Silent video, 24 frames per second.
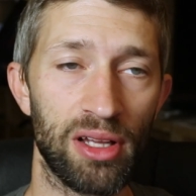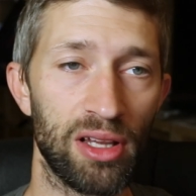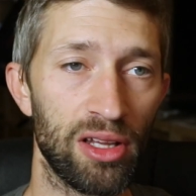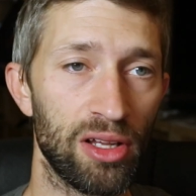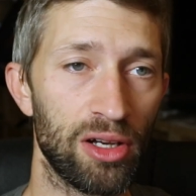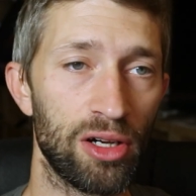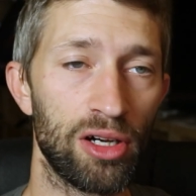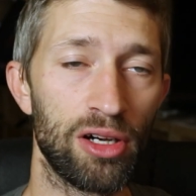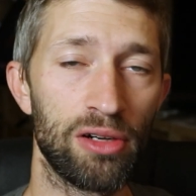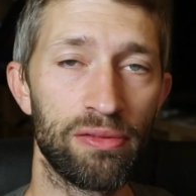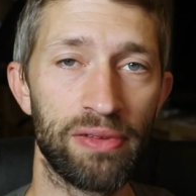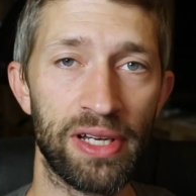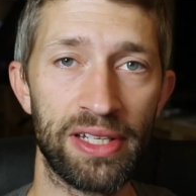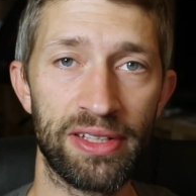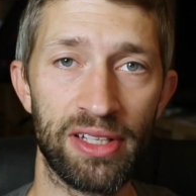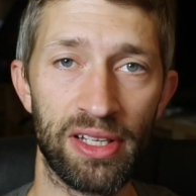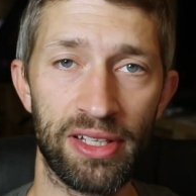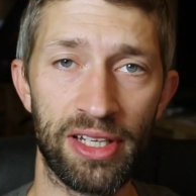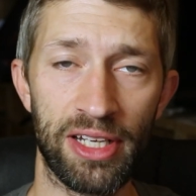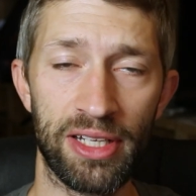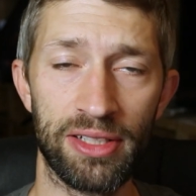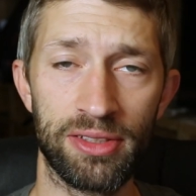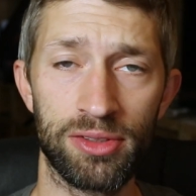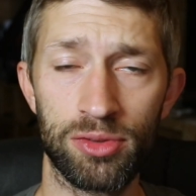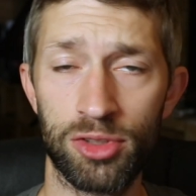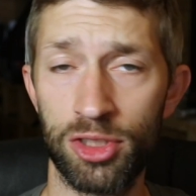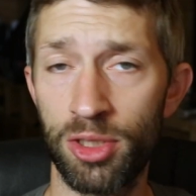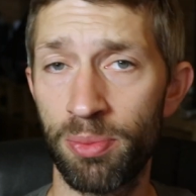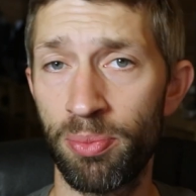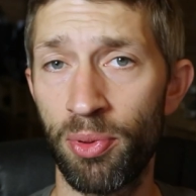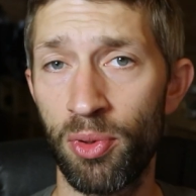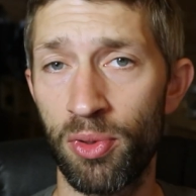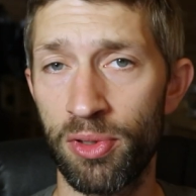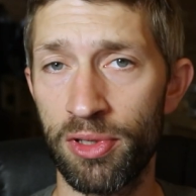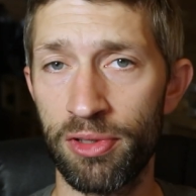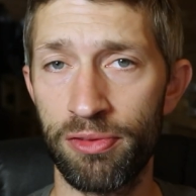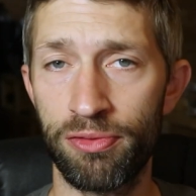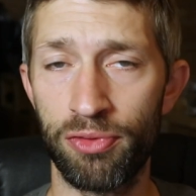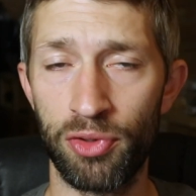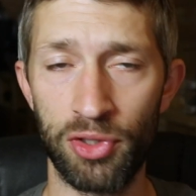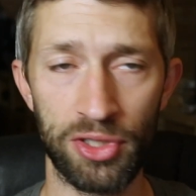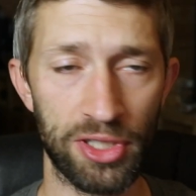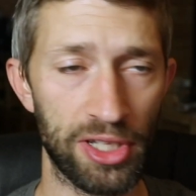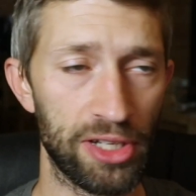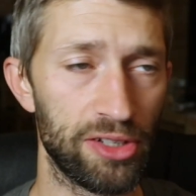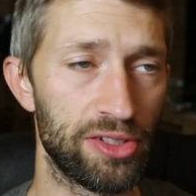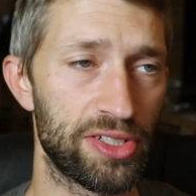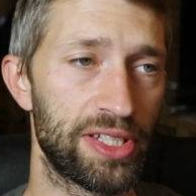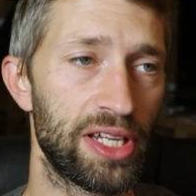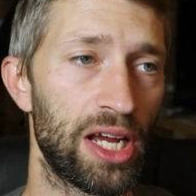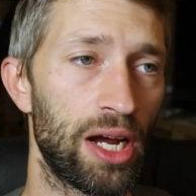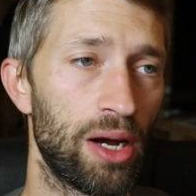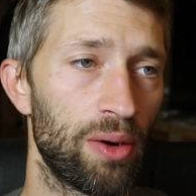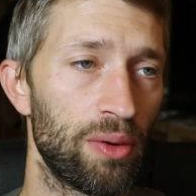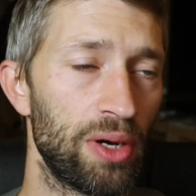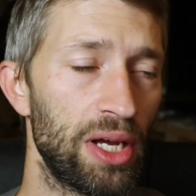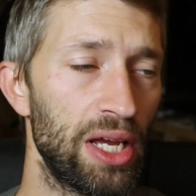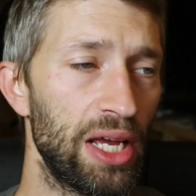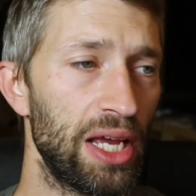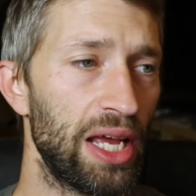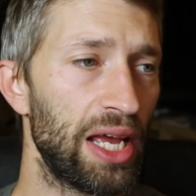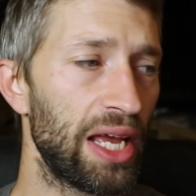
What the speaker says: love and that I supported for years now.